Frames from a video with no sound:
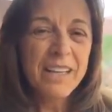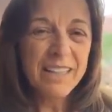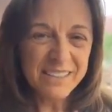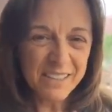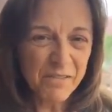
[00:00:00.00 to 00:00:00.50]

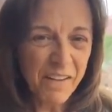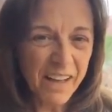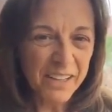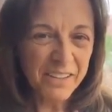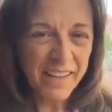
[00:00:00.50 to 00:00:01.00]
This is
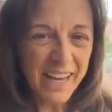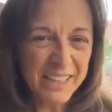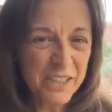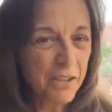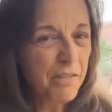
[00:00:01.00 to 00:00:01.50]

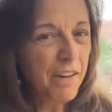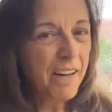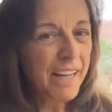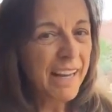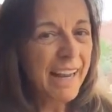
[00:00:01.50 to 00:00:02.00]
Valerieann
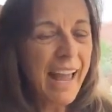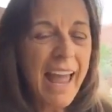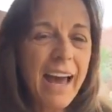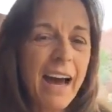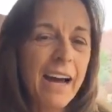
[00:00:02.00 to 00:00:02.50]
Giovanni,
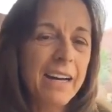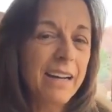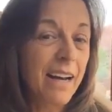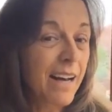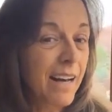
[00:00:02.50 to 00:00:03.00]

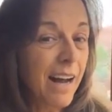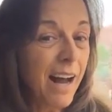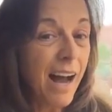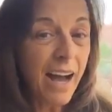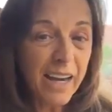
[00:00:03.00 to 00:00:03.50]
and
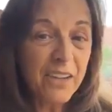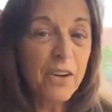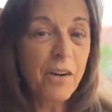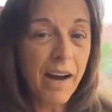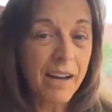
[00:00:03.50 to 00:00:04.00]
I
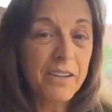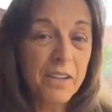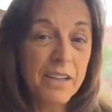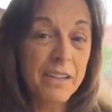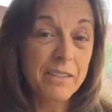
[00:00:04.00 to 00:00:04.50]
know how
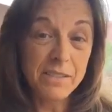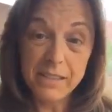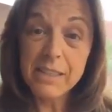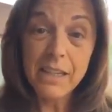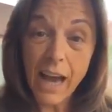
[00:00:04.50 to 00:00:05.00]
to
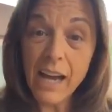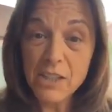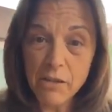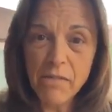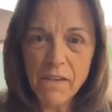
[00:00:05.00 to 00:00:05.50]

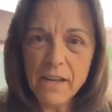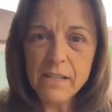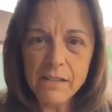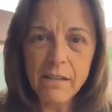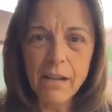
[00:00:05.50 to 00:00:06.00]
actually
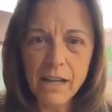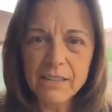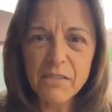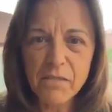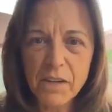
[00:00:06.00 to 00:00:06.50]
face
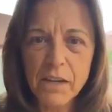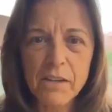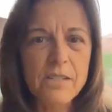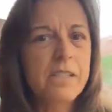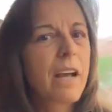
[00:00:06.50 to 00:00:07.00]
lots of
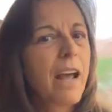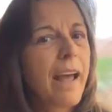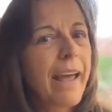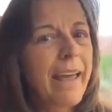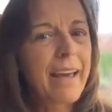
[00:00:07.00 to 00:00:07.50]
fears
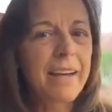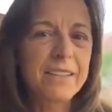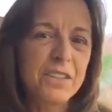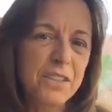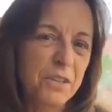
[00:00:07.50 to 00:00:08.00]

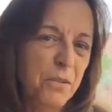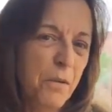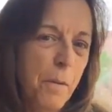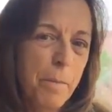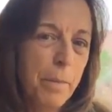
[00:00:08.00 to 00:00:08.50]
and
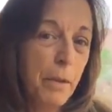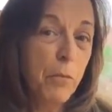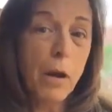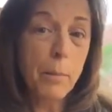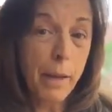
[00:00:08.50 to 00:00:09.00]
to
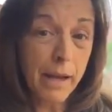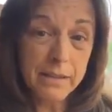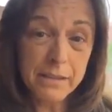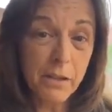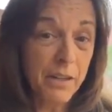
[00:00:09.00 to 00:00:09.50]
run
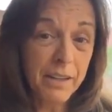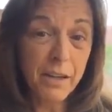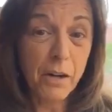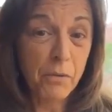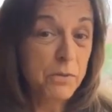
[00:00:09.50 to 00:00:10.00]
past,
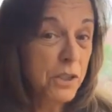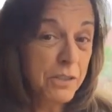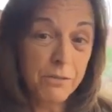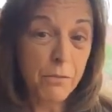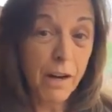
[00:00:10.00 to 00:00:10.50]

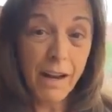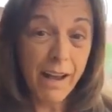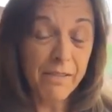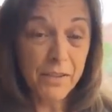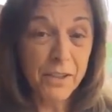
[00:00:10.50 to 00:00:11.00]
run
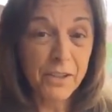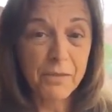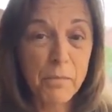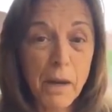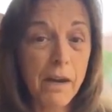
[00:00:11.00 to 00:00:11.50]
after
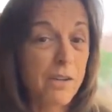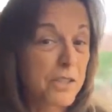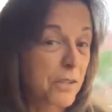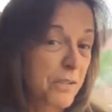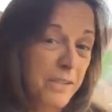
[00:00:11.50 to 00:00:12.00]

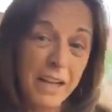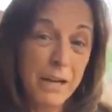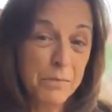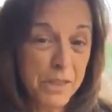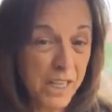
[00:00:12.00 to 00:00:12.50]
bears or let
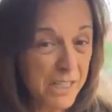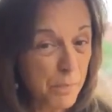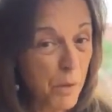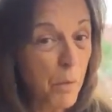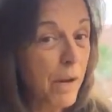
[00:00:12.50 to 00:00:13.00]
them chase
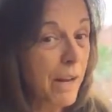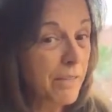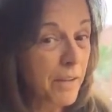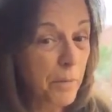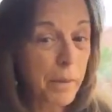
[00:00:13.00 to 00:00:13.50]
me,
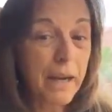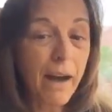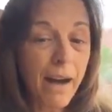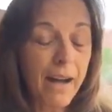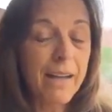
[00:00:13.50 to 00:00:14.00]
whatever,
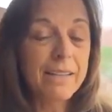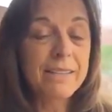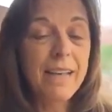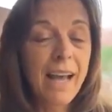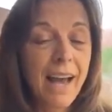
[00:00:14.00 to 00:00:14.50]

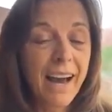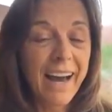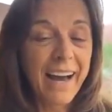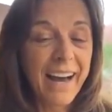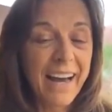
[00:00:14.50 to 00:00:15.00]
because
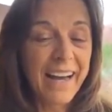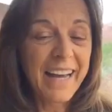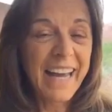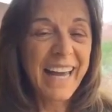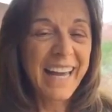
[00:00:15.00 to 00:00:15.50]

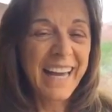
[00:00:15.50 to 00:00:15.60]
I've